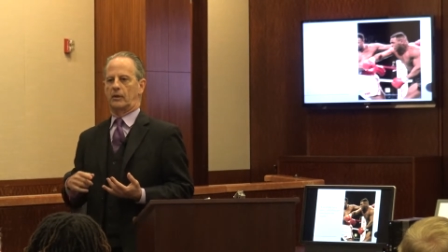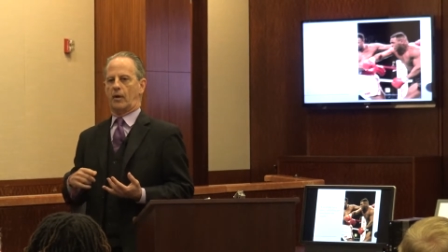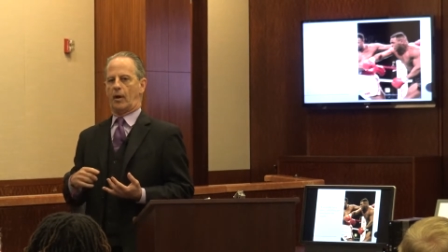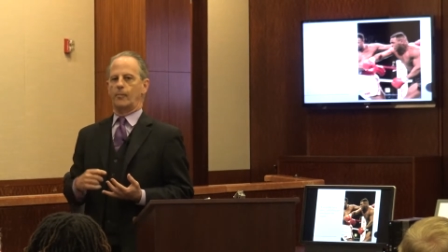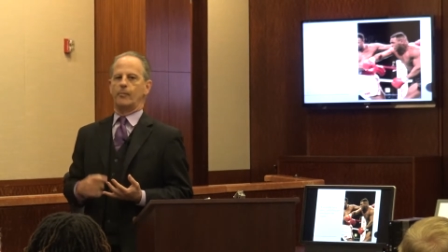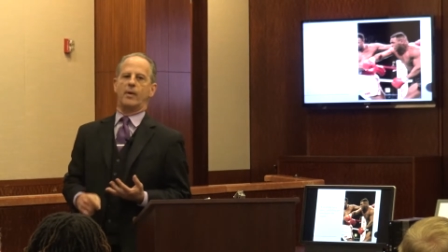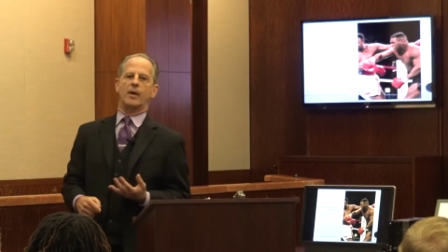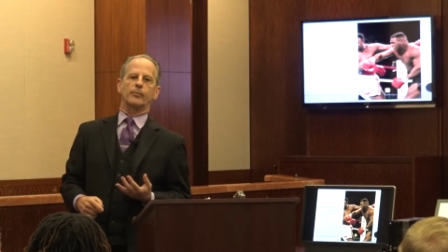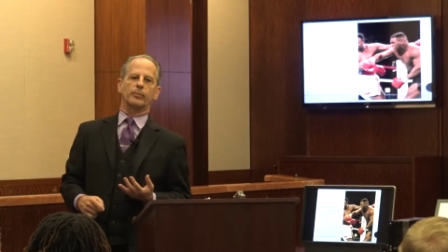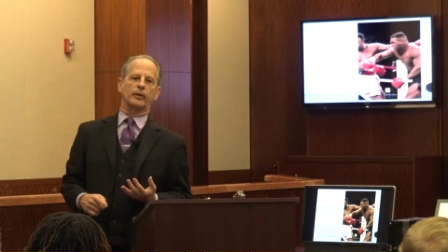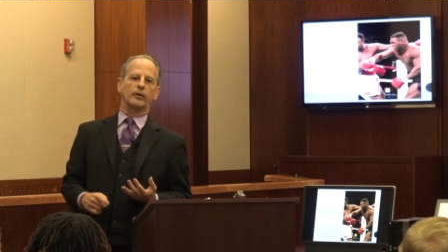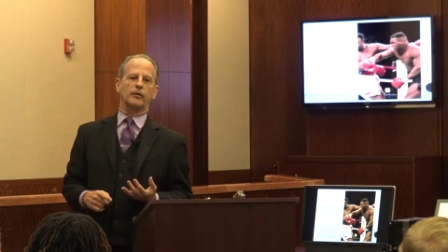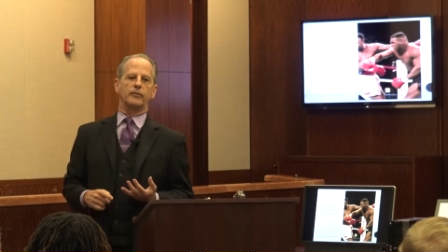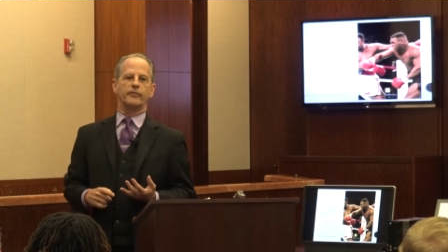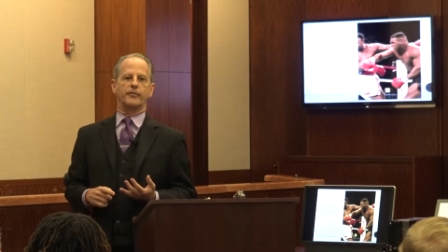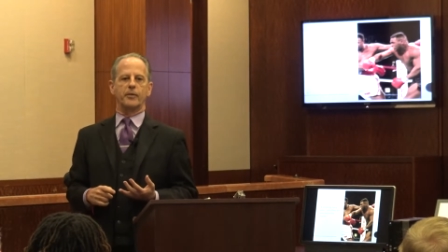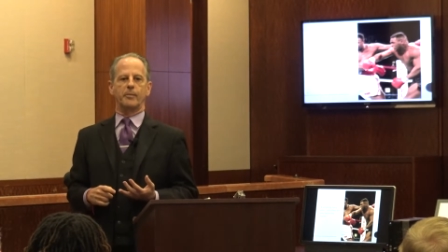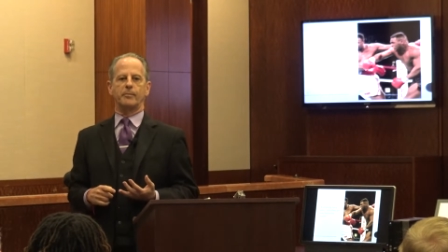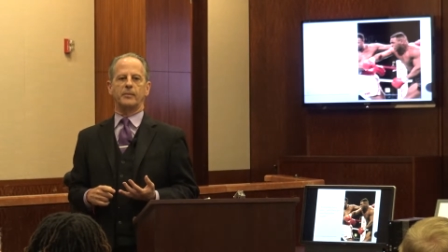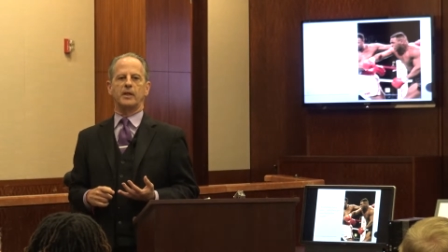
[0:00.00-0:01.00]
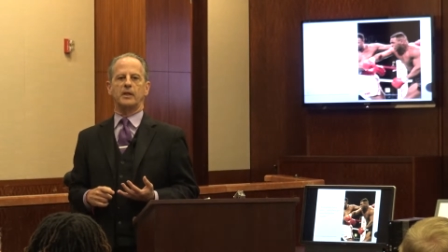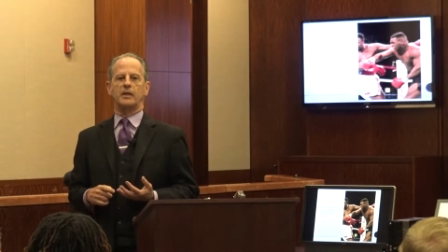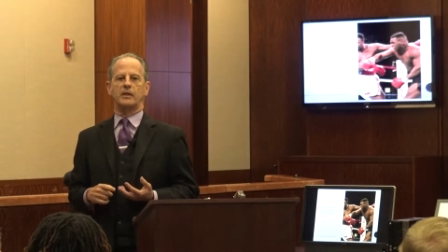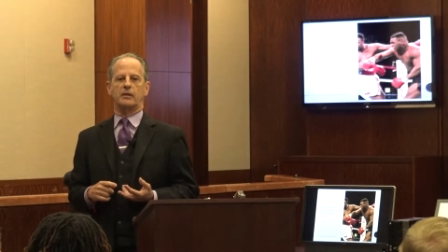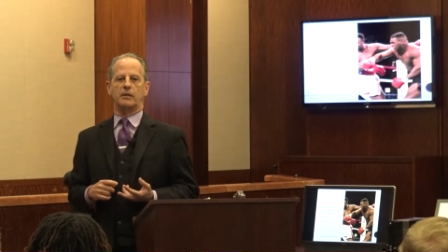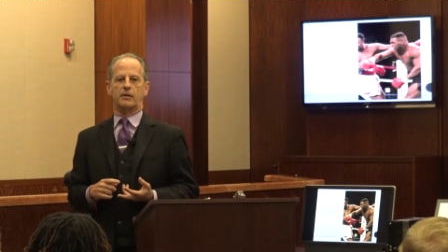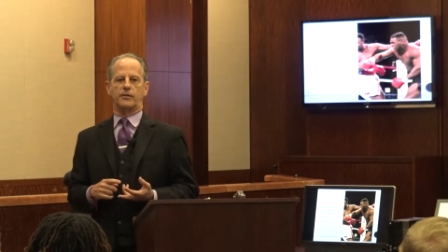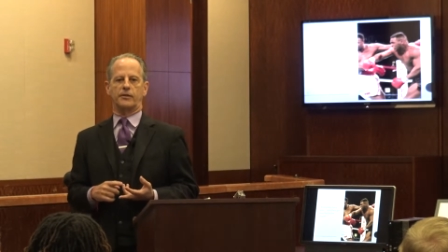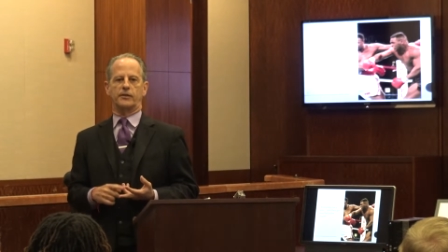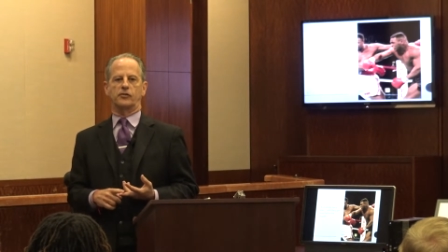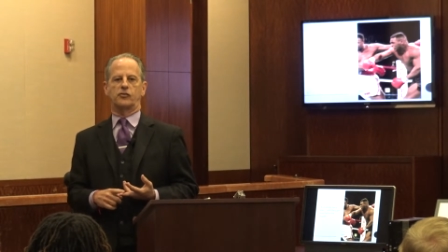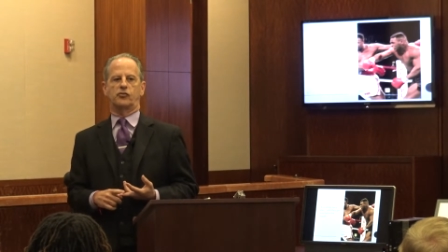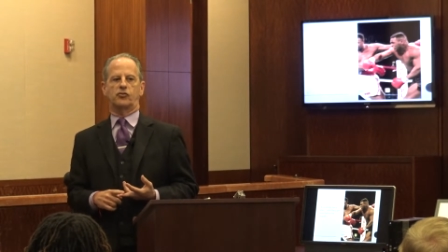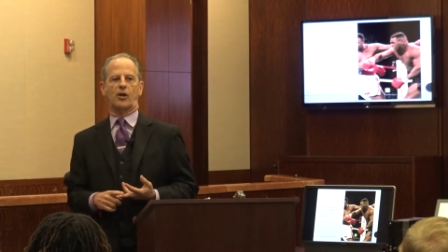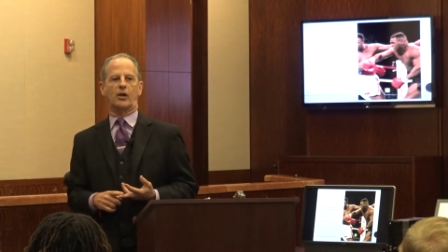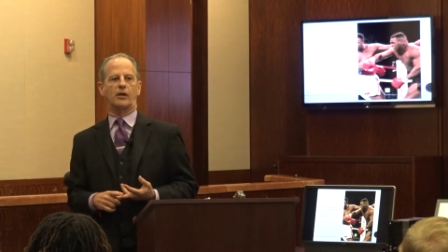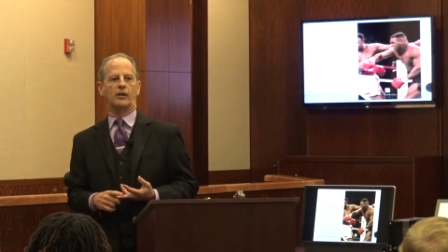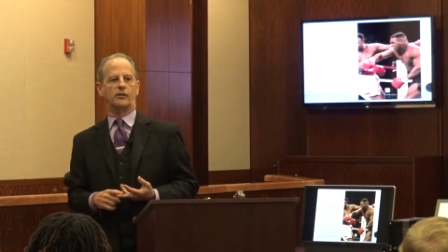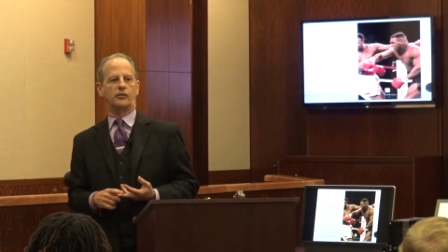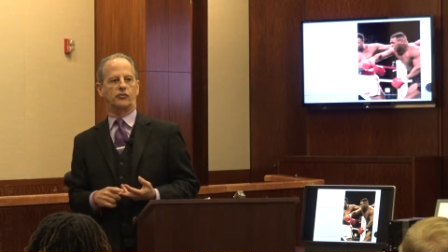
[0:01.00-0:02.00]
a member of the media, the
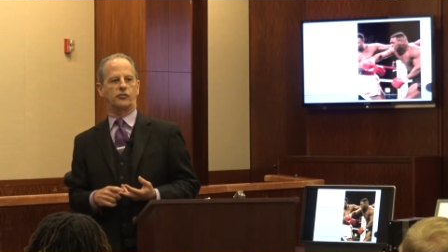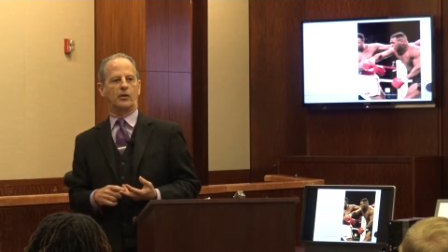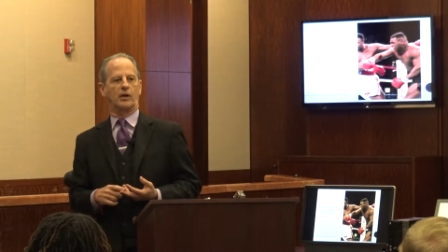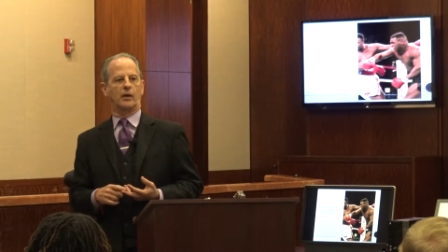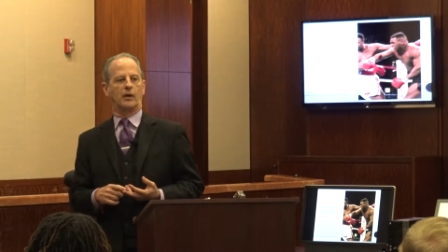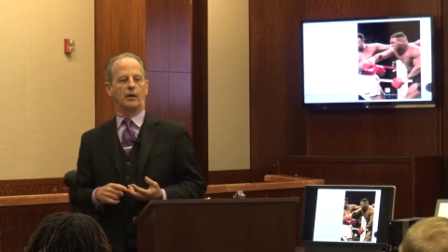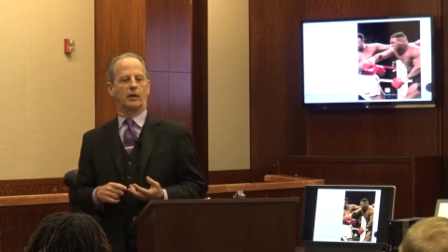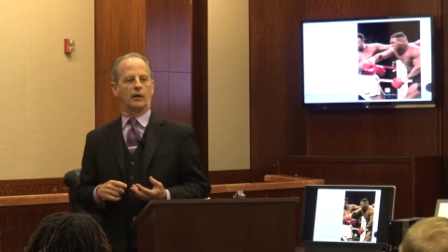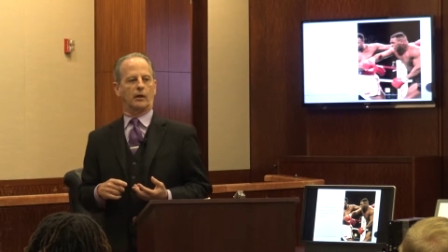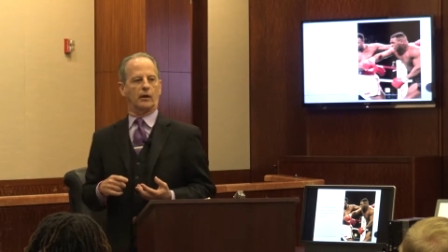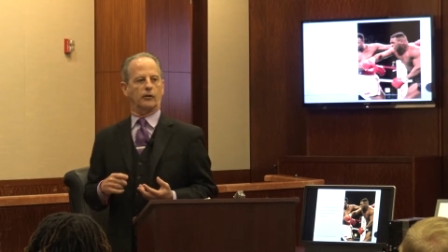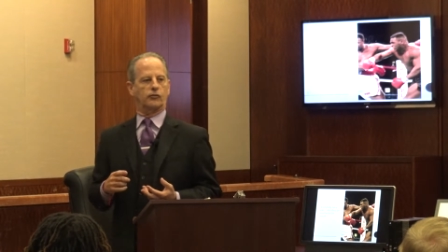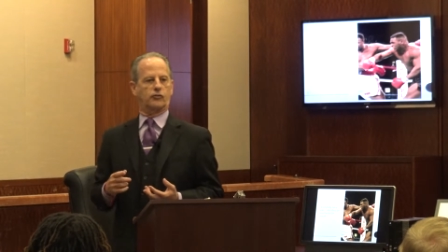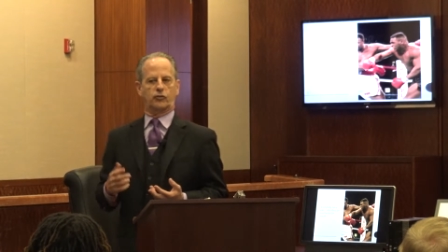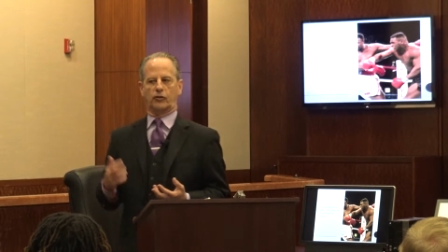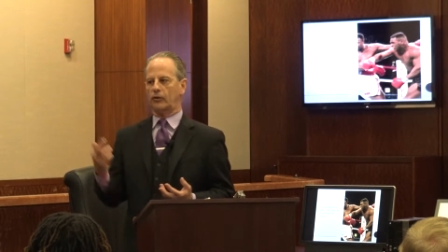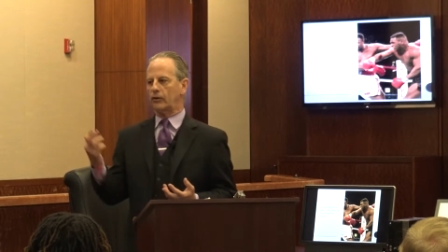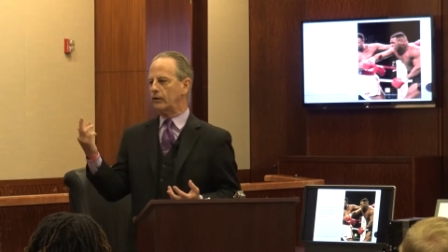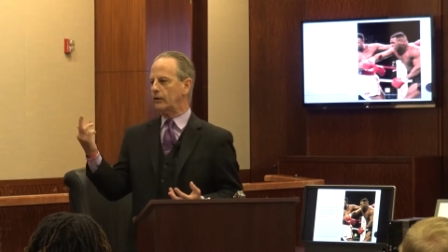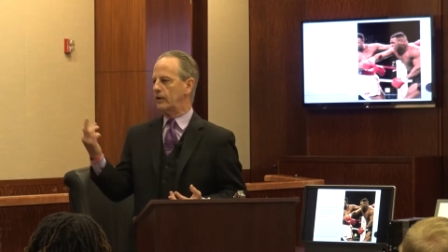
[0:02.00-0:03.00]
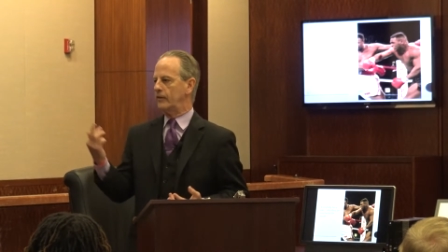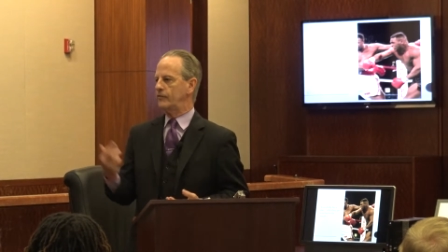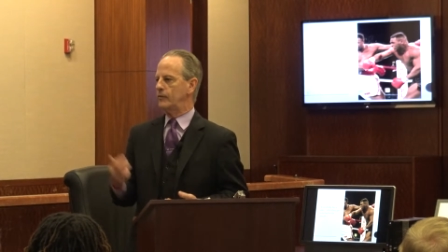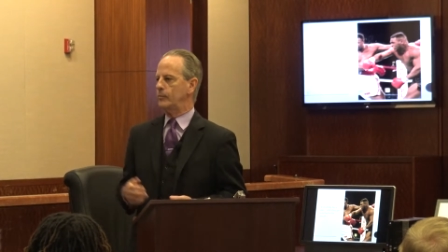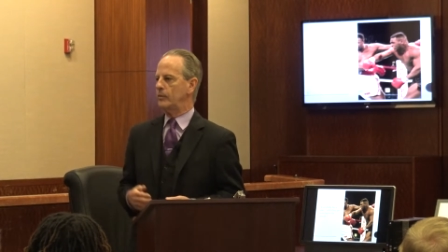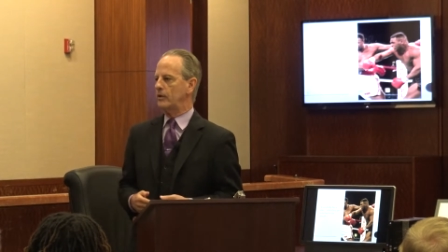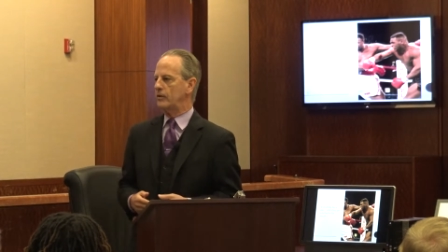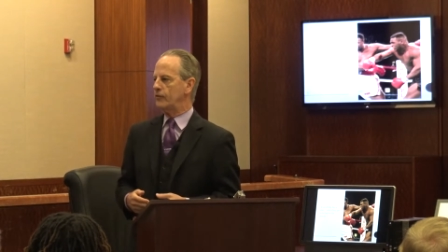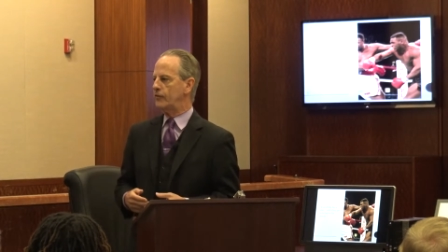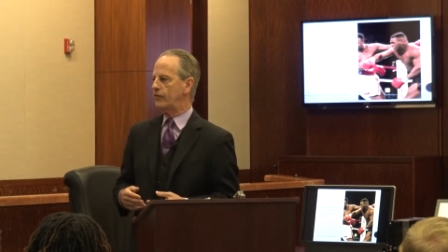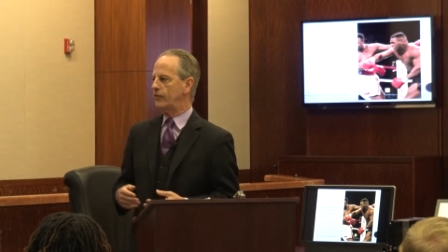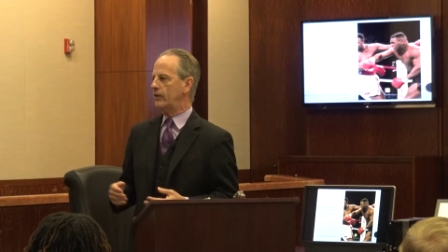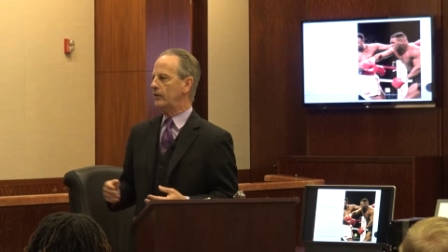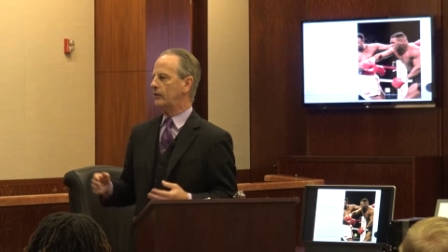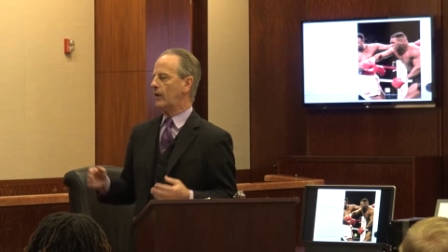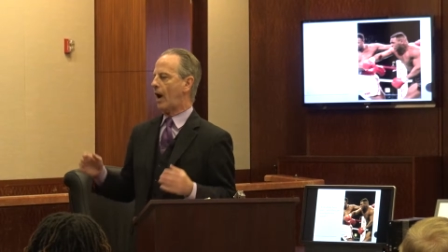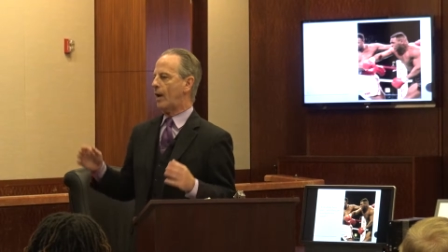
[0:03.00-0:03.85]
judge, a juror giving me the finger.